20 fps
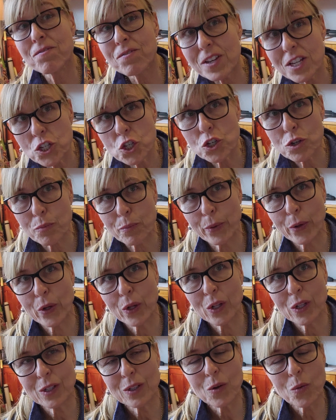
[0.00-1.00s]

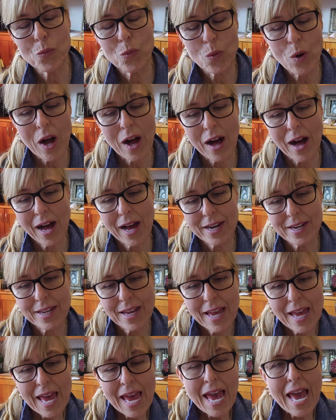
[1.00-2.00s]
fishable rod.
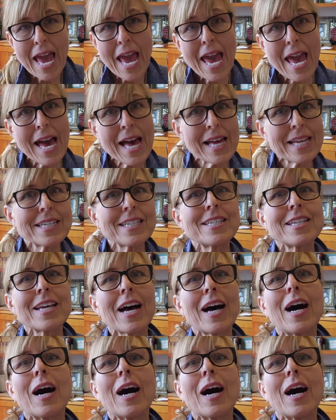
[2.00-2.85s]
And